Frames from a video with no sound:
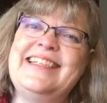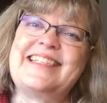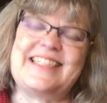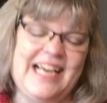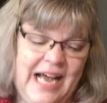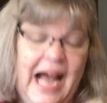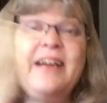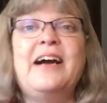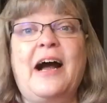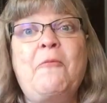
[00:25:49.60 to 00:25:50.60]
it is,
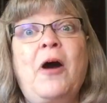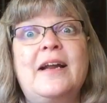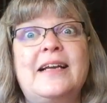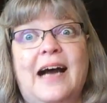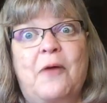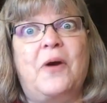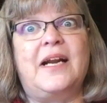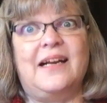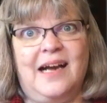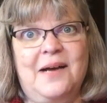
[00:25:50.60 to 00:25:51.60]
I, I want it, I want
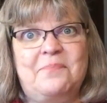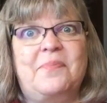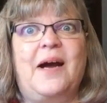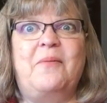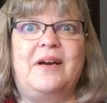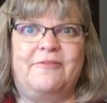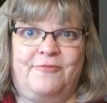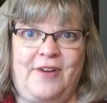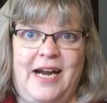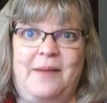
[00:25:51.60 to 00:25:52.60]
it up, I want it
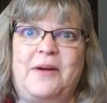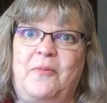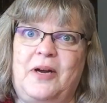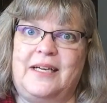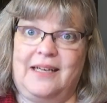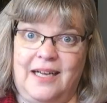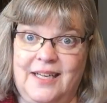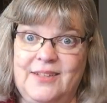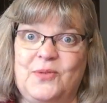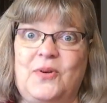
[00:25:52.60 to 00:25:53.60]
framed, I want it
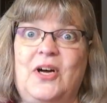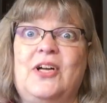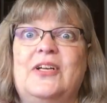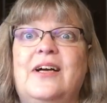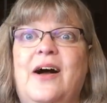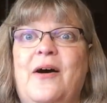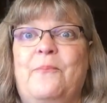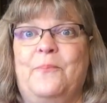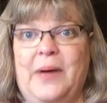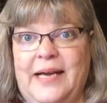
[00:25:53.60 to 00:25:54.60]
on the wall
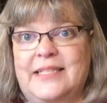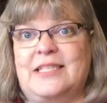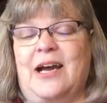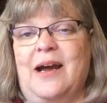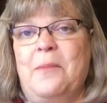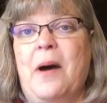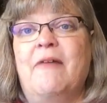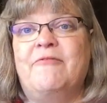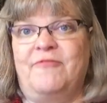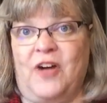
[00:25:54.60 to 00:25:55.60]
by the time
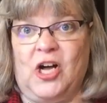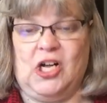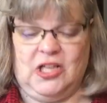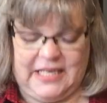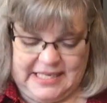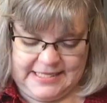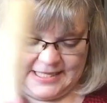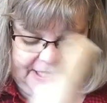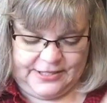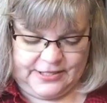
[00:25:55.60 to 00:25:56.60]
fall is
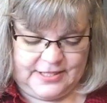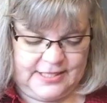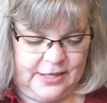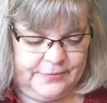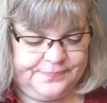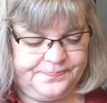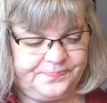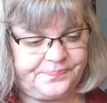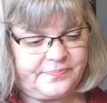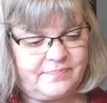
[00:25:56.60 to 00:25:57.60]
here. So,
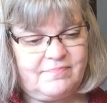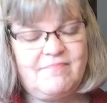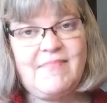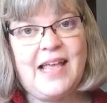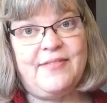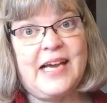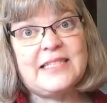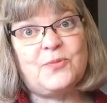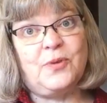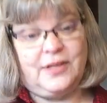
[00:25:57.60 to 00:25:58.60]

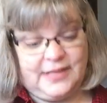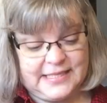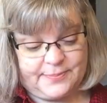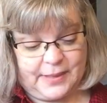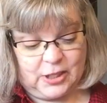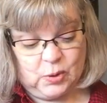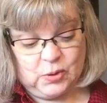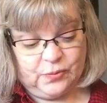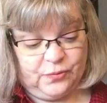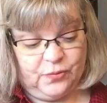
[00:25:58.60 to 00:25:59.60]
that's one that's my
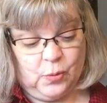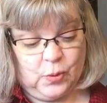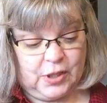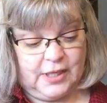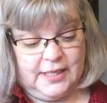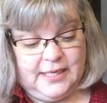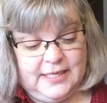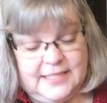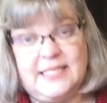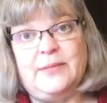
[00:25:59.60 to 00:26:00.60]
goal for
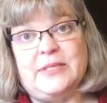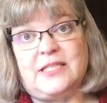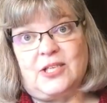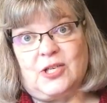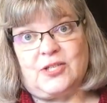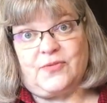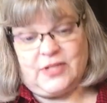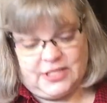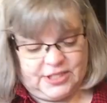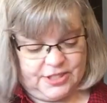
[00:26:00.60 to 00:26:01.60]
cinnamon stars for
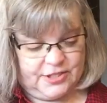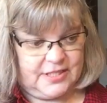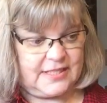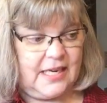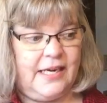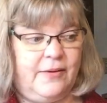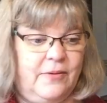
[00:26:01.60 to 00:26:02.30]
this year is I